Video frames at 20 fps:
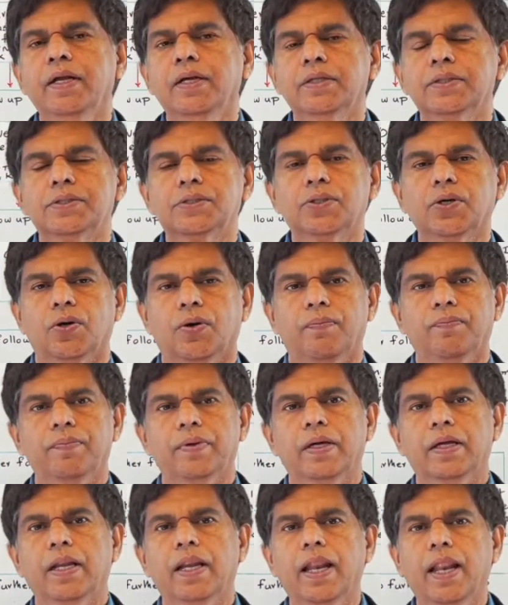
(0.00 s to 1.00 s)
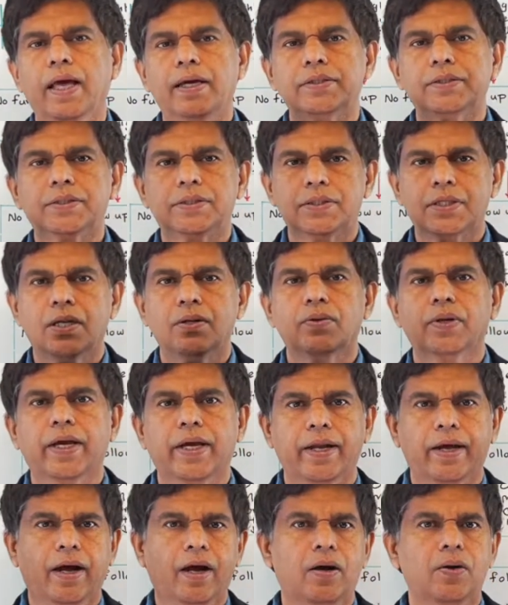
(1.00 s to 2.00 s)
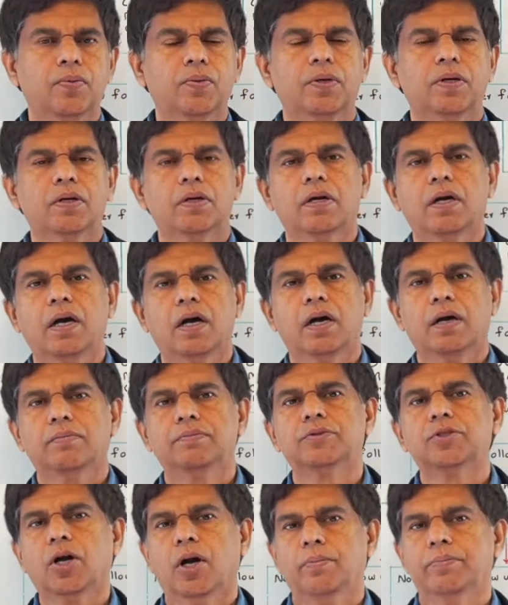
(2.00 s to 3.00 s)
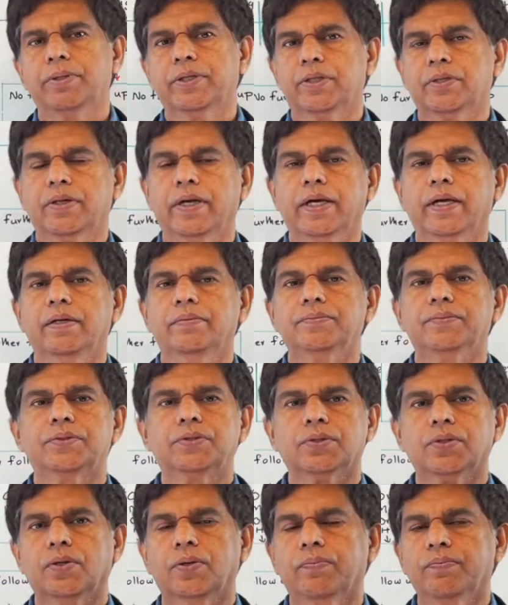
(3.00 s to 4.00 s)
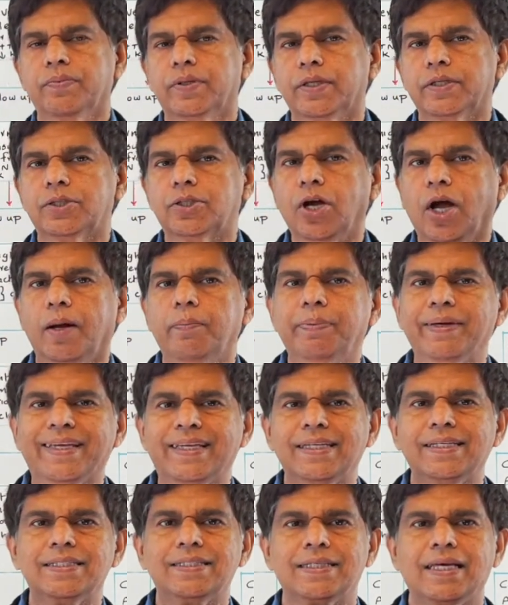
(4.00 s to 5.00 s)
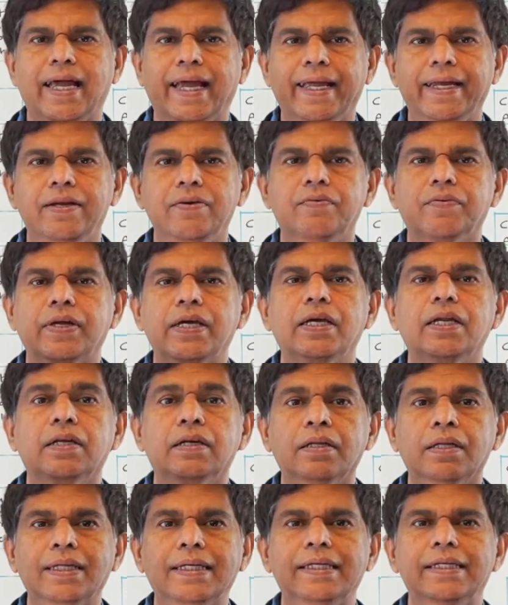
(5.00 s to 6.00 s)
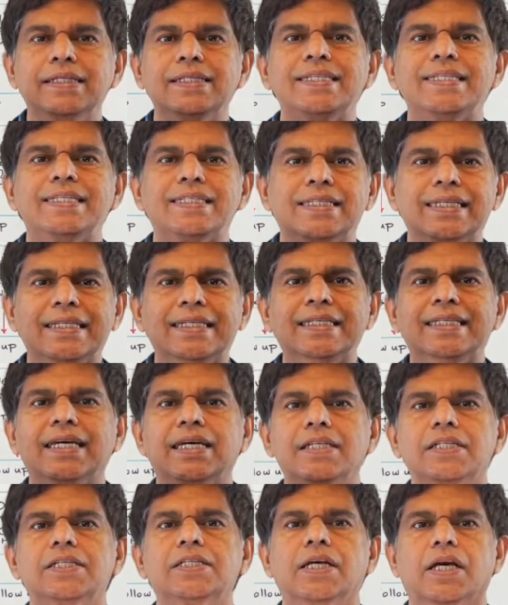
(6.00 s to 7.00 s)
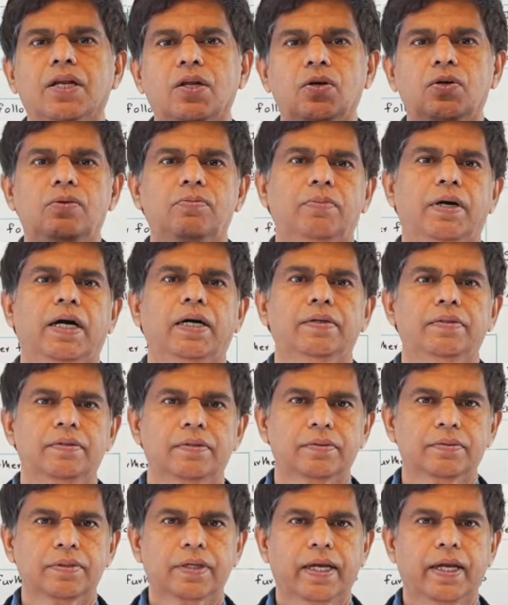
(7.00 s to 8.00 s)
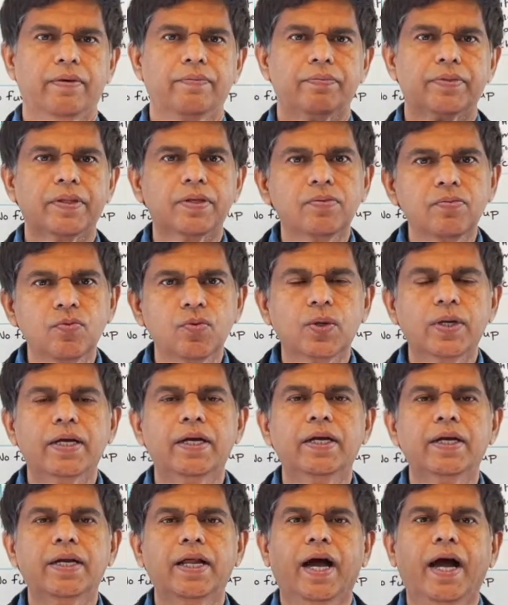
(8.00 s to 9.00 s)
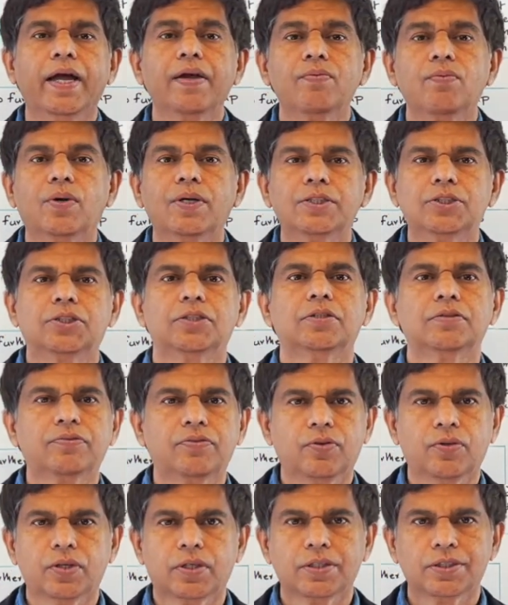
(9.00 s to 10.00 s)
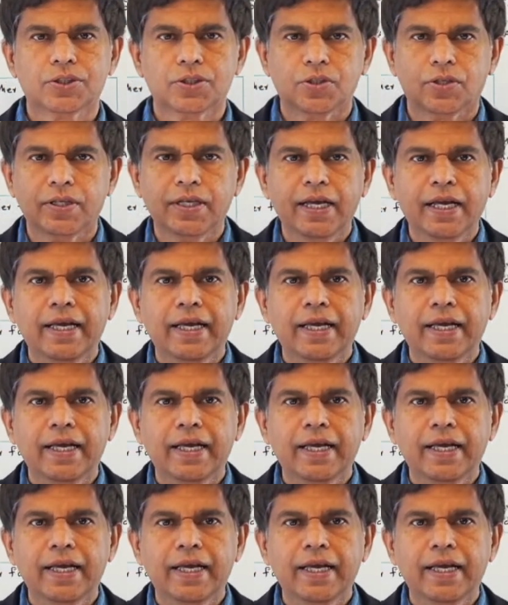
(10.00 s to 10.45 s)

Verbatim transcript: so let's look at our um, topic today. So the topic is adrenal incidentaloma. Okay, the word I want you to focus on,